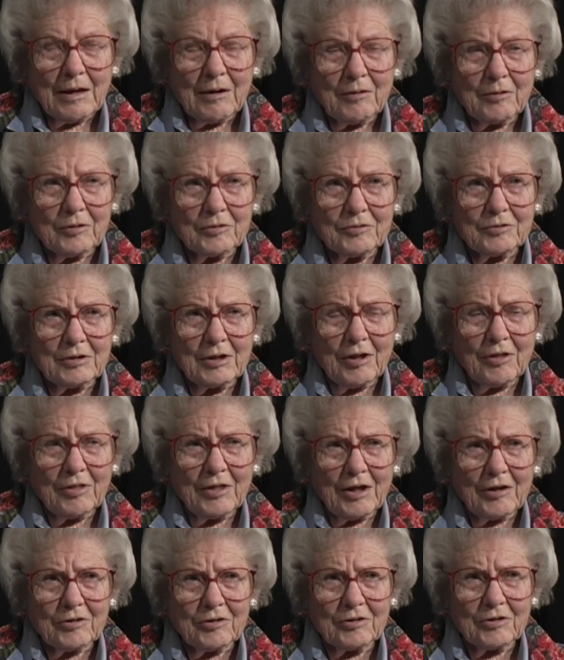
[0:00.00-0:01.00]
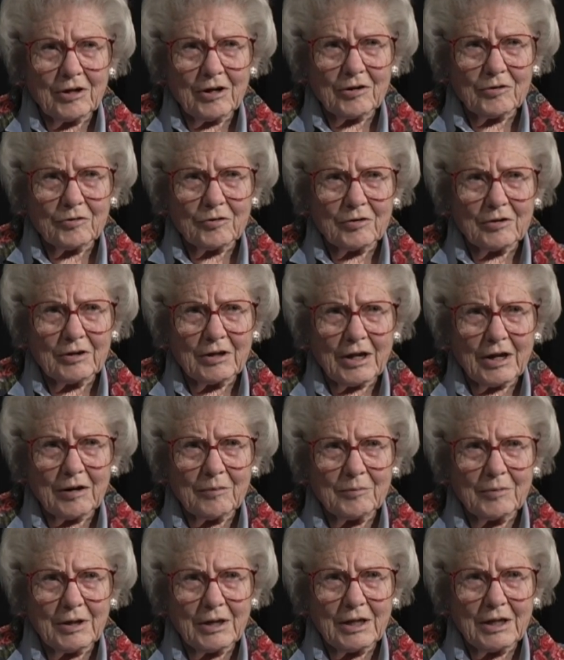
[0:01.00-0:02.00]
Well, $10,000 is a lot
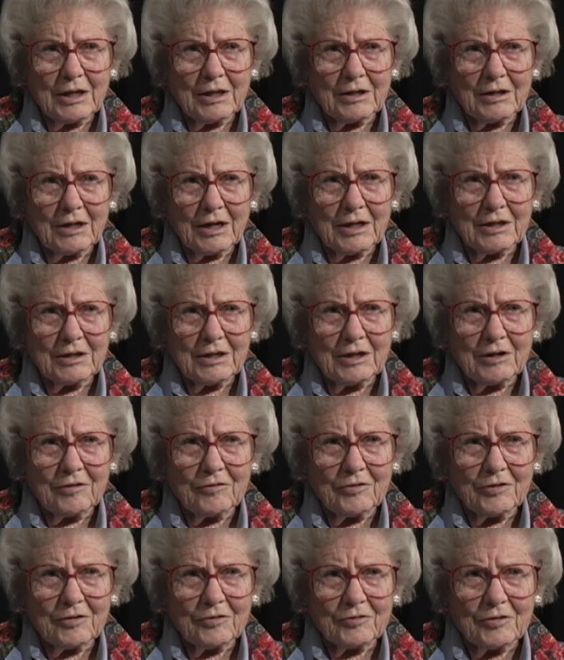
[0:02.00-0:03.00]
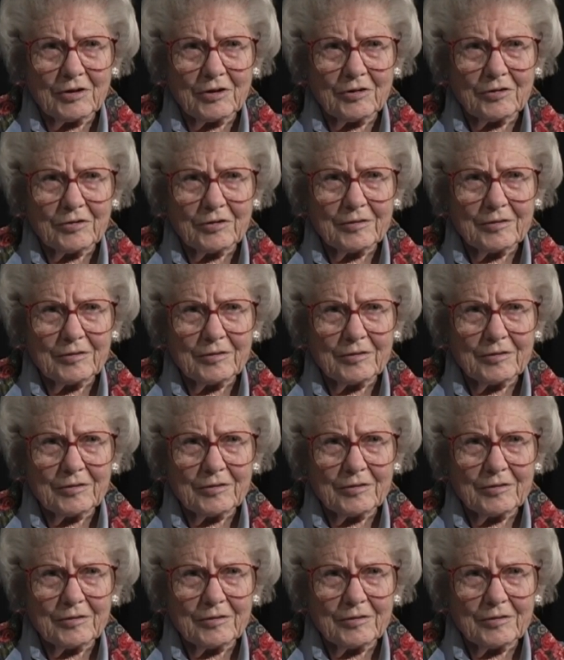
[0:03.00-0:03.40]
of money in 1950s.